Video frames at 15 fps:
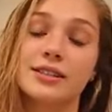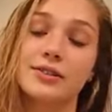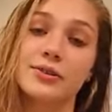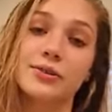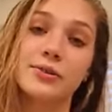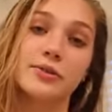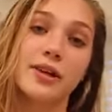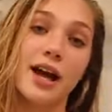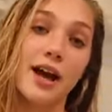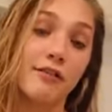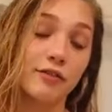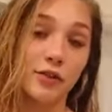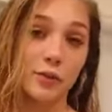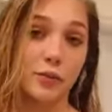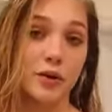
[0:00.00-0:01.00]
to
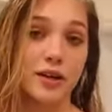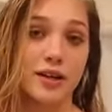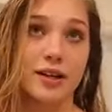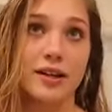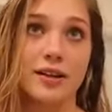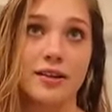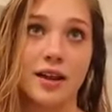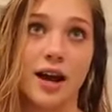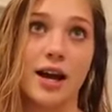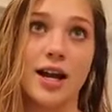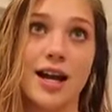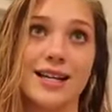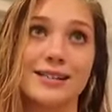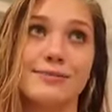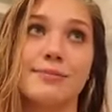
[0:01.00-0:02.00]
everyone
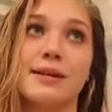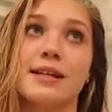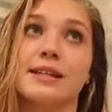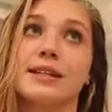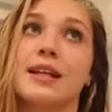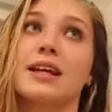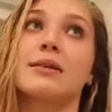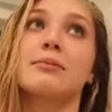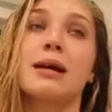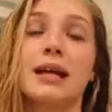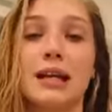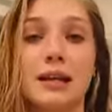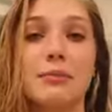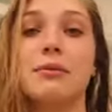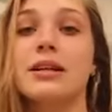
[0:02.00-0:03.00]
that has been like
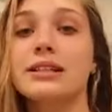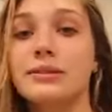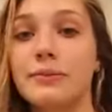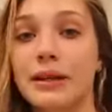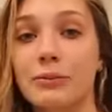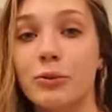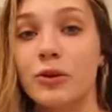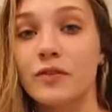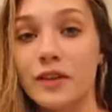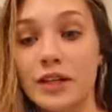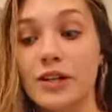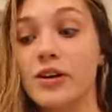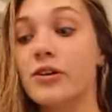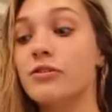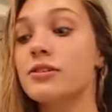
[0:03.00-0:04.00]
begging me to make more
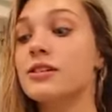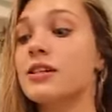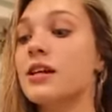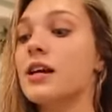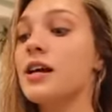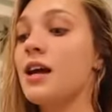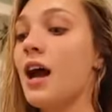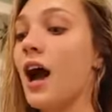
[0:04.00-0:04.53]
videos.